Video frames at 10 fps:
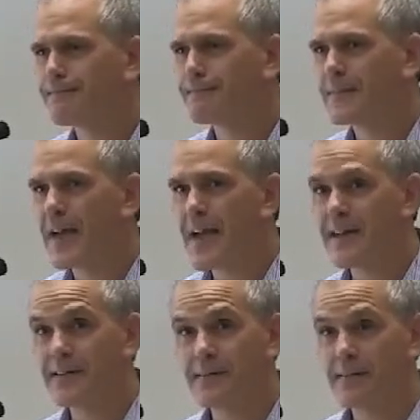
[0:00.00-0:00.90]
And
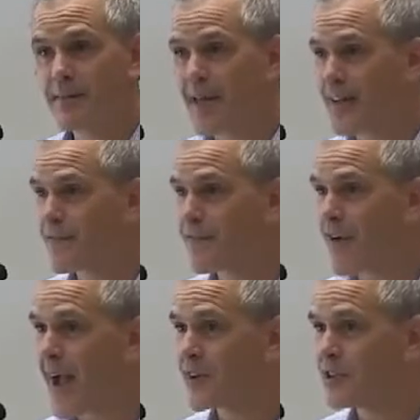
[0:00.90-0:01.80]
that
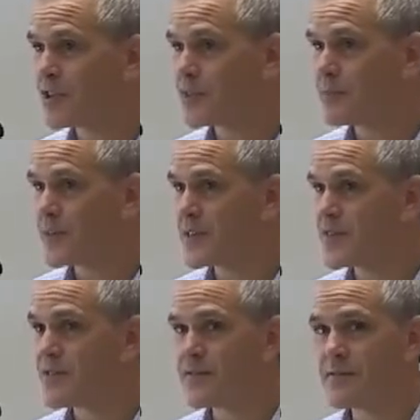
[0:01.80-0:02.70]
fraction, because of
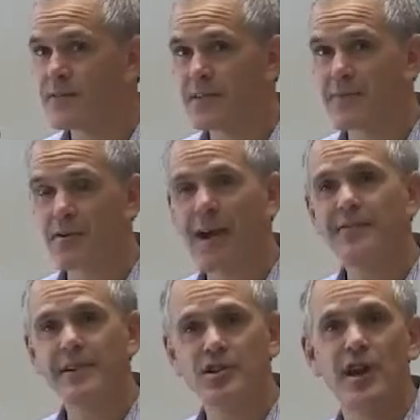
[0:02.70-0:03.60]

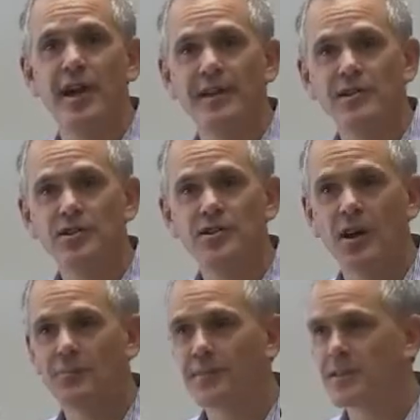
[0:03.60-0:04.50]
demographic change,
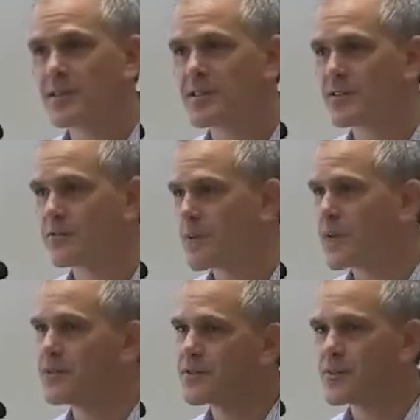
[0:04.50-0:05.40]
not because the
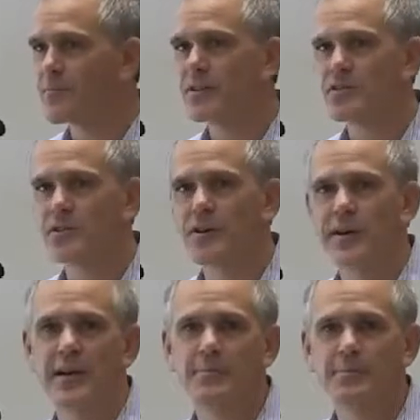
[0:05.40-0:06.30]
rates so much are going
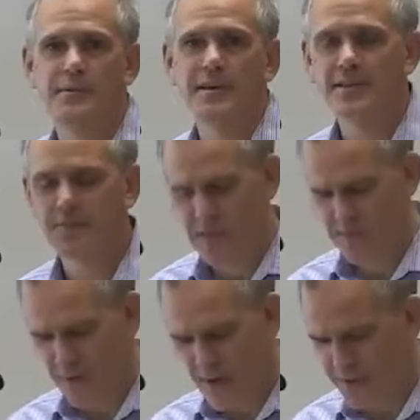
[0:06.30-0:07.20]
up, but because of
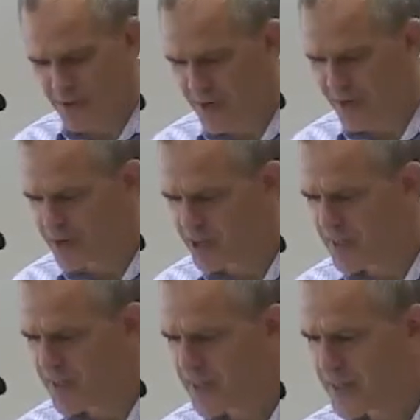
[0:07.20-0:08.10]
demographic change,
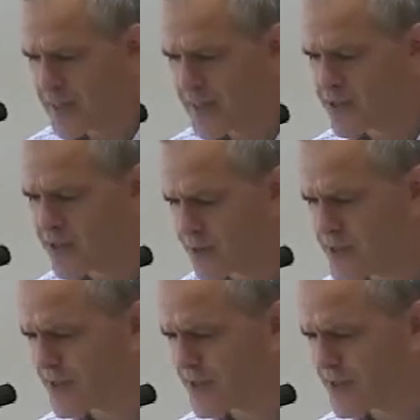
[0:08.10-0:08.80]
is increasing.